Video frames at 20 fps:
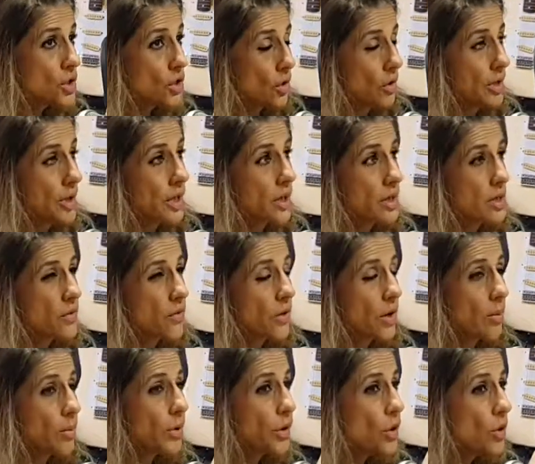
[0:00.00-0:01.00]
joining us
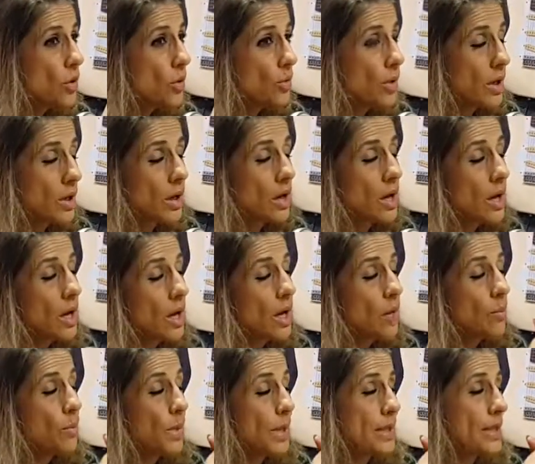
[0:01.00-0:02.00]
from Cuba,
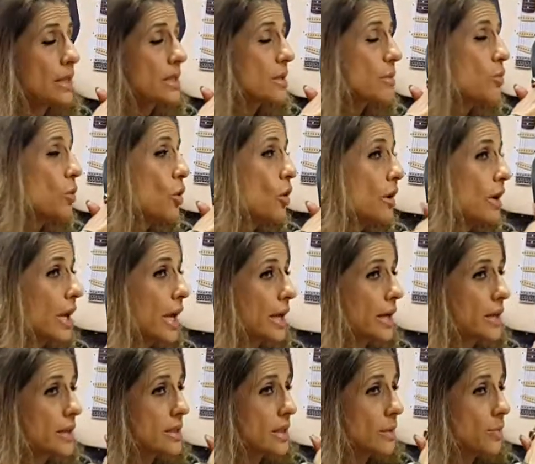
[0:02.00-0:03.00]
but it's more,
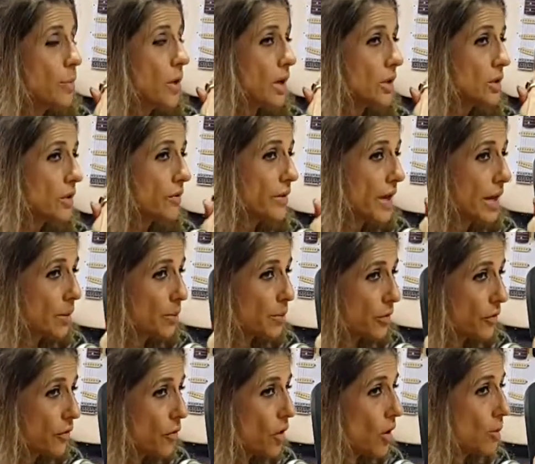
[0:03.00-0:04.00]
like I said, part of their
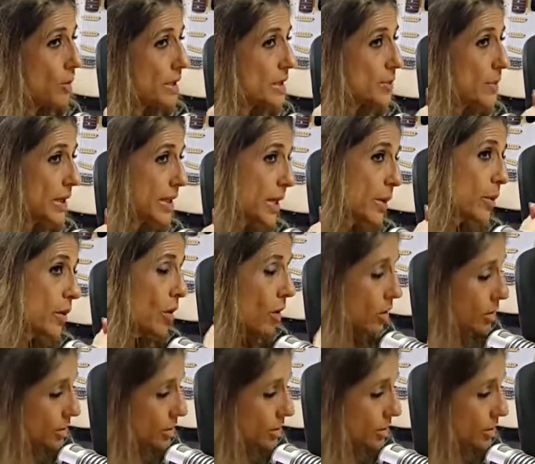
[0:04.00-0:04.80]
performance, but they will